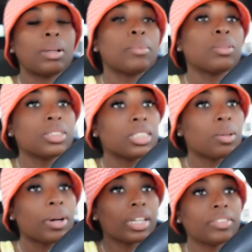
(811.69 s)
but I'm going to the
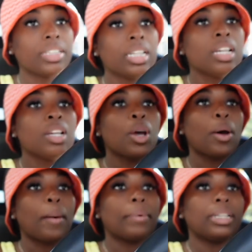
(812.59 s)

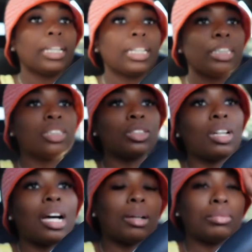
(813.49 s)
winery on Monday, so
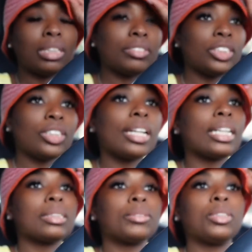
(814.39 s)
I'm definitely trying to
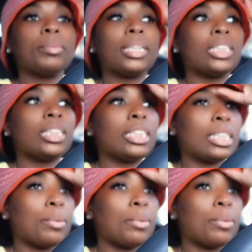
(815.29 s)
get some cute pictures.